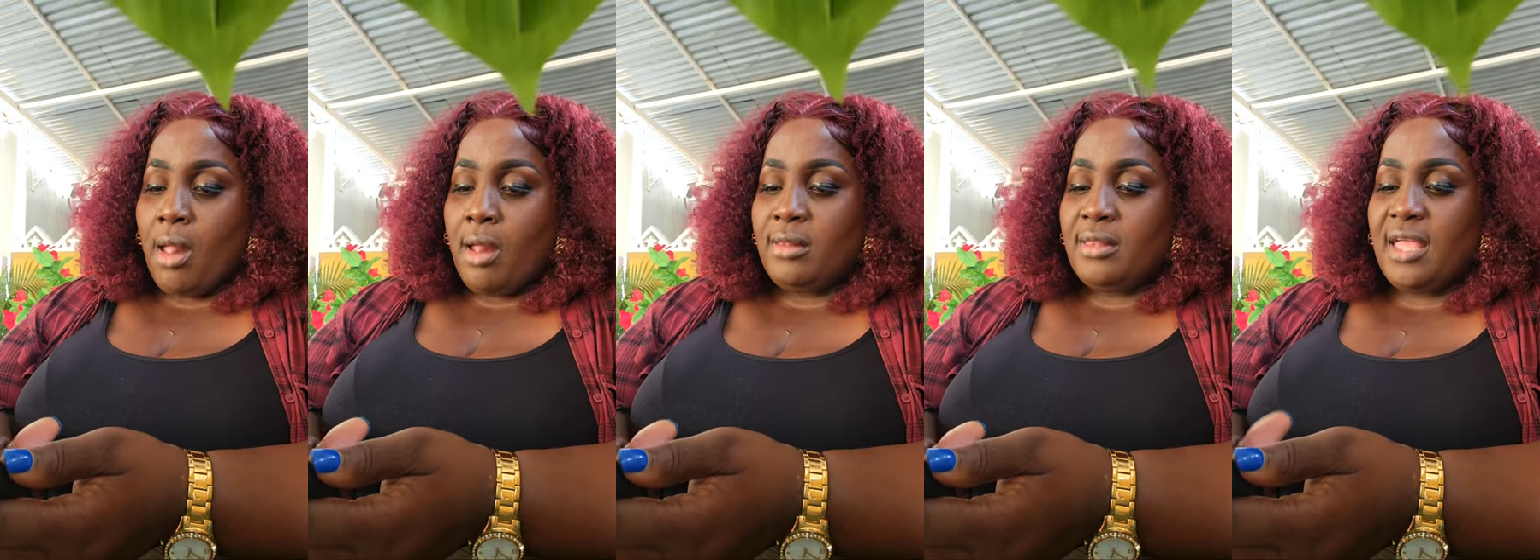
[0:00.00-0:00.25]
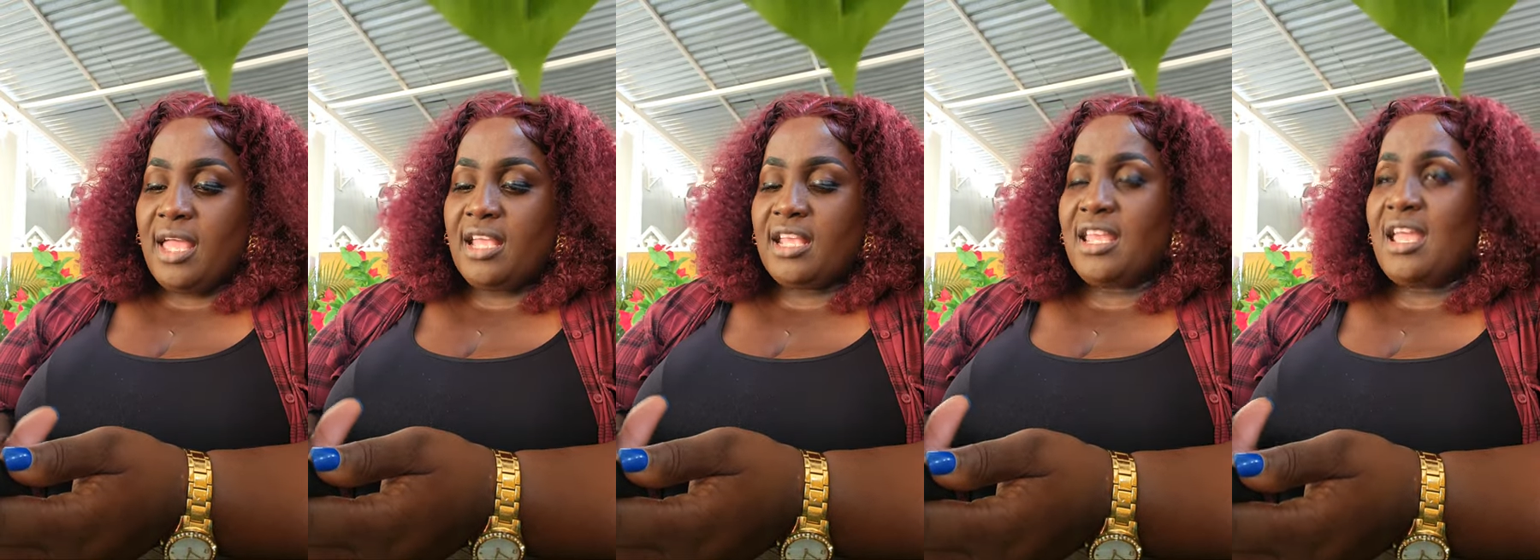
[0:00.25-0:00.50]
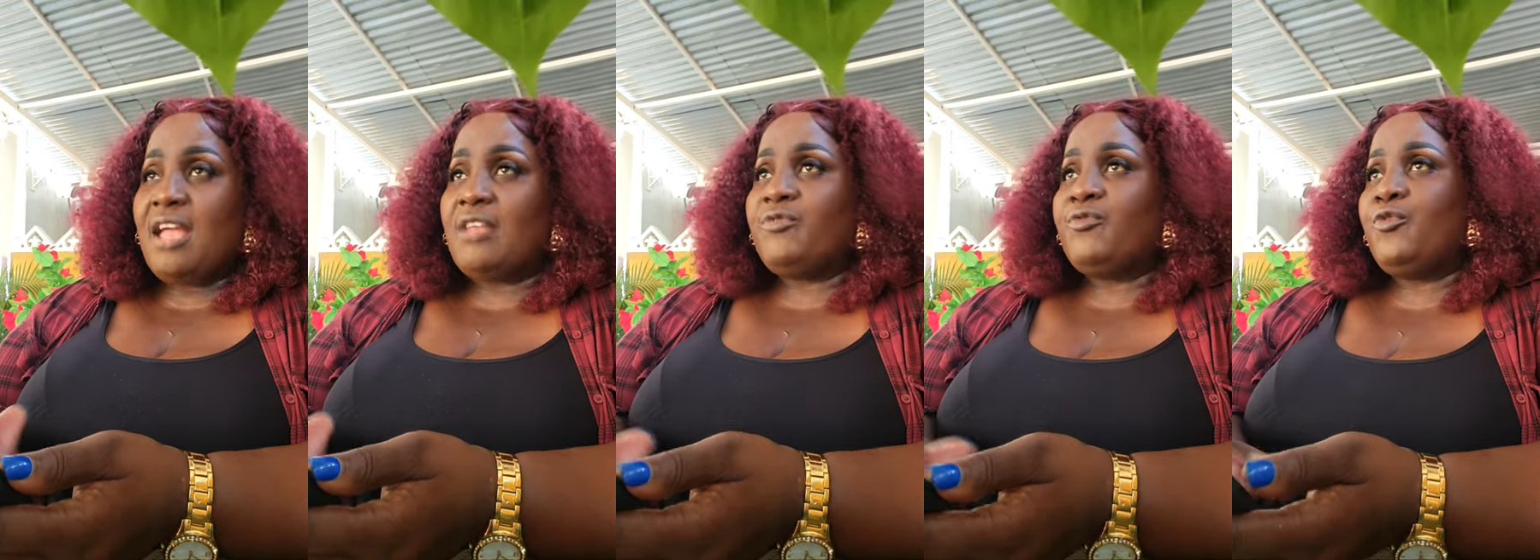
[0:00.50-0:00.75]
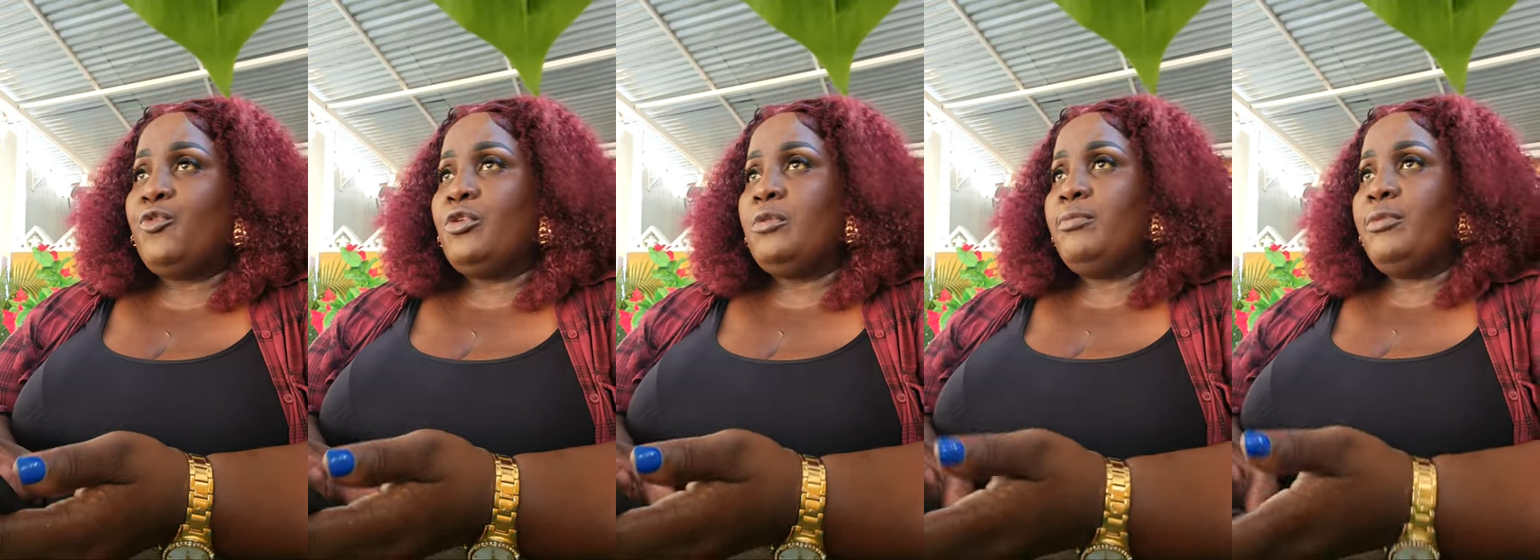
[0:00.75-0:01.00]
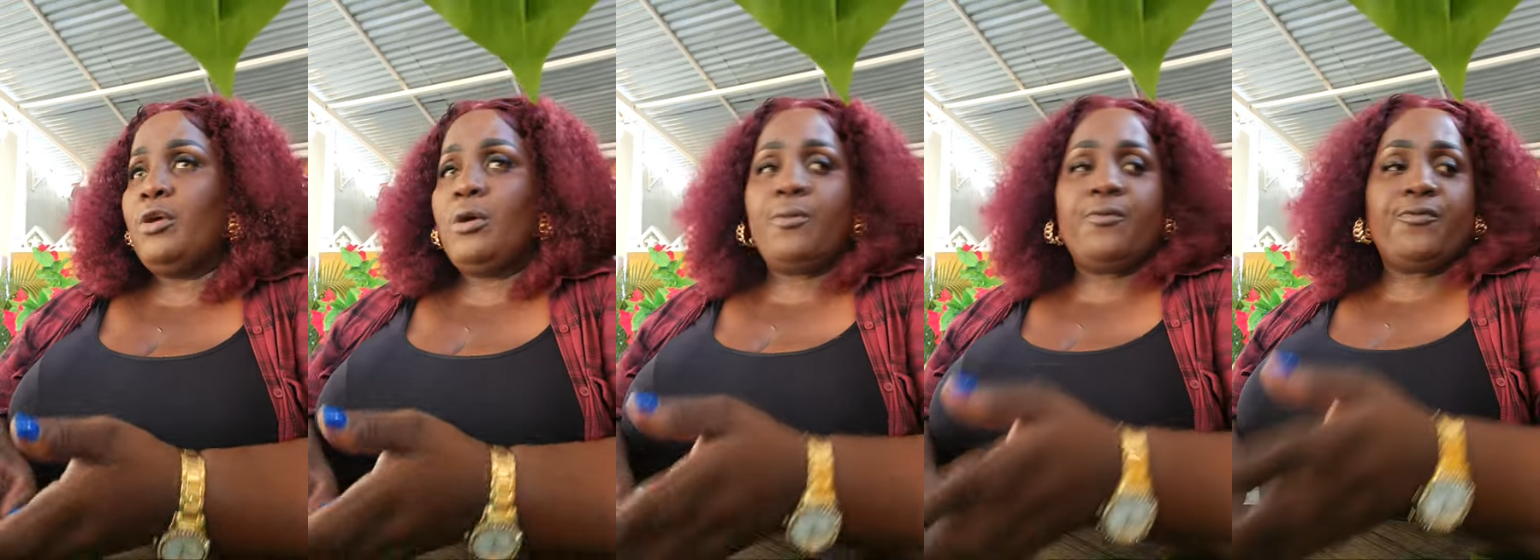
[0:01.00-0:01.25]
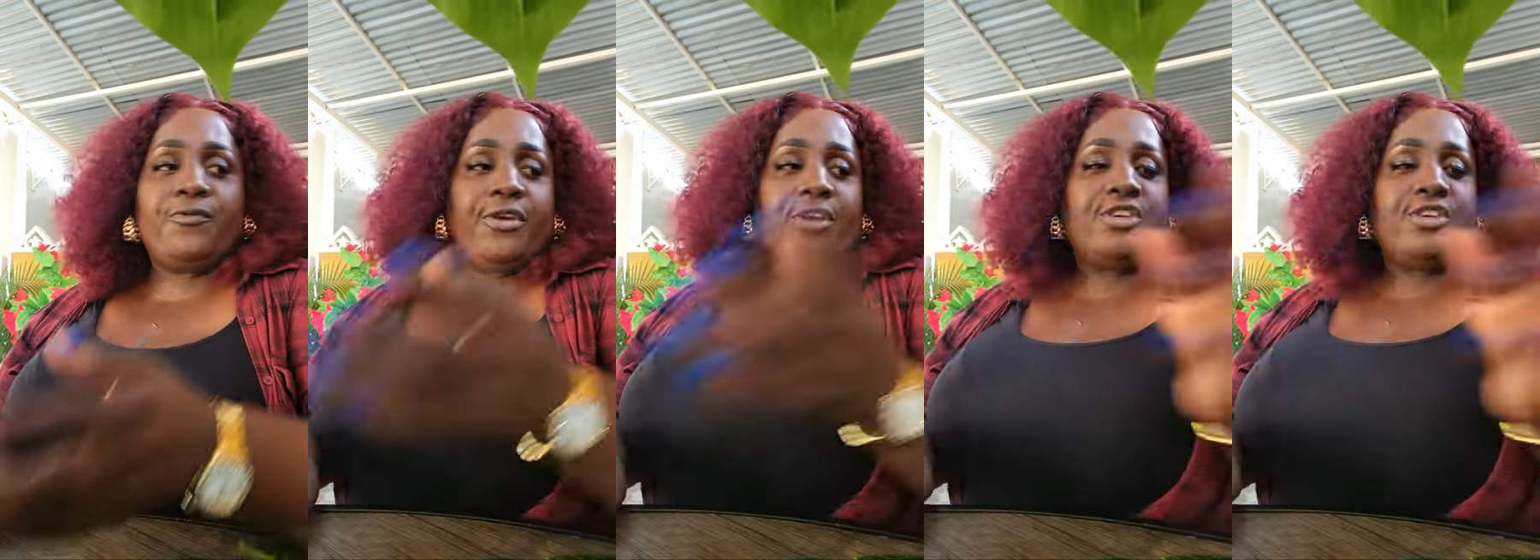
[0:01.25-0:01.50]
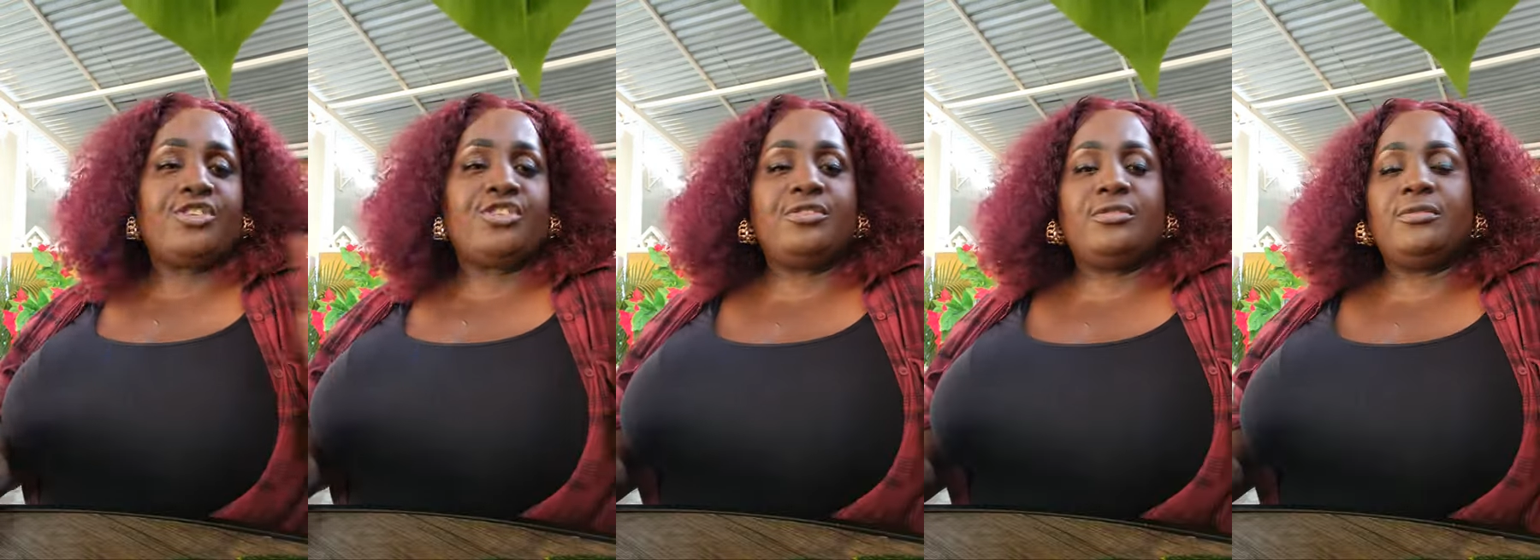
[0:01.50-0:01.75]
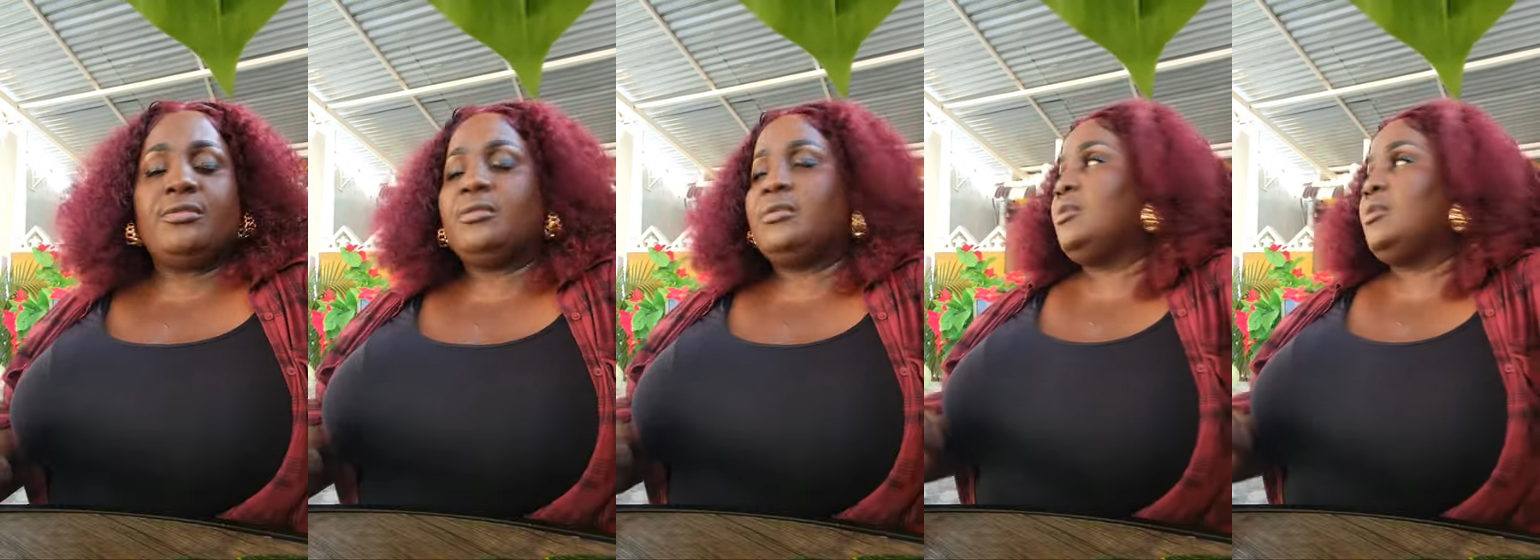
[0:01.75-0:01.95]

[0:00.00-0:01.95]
That gas full me up fresh.